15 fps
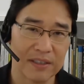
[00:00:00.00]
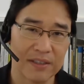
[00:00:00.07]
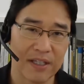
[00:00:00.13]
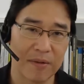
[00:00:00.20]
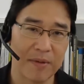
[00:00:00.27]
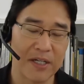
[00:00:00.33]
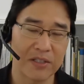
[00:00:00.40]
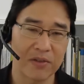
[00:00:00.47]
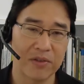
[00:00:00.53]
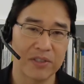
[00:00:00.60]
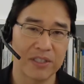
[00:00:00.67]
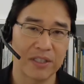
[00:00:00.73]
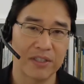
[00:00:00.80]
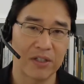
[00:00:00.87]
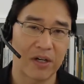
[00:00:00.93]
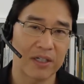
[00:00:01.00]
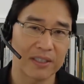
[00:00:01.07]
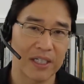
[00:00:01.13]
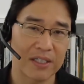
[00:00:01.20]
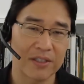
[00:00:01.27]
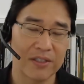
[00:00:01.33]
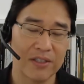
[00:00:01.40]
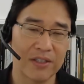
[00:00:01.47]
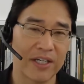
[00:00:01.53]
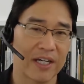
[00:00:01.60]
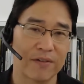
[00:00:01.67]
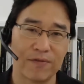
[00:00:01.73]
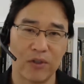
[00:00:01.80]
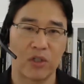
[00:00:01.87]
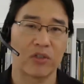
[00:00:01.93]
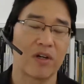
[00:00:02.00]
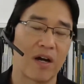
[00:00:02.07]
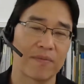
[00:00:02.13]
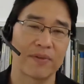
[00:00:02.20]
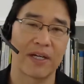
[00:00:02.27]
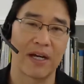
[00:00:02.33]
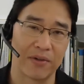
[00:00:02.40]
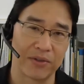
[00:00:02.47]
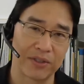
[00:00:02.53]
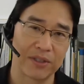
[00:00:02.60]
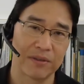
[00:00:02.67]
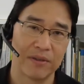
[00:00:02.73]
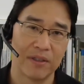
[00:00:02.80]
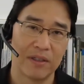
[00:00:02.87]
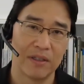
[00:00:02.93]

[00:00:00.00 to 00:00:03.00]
They basically said, the architect, you can't photograph the house.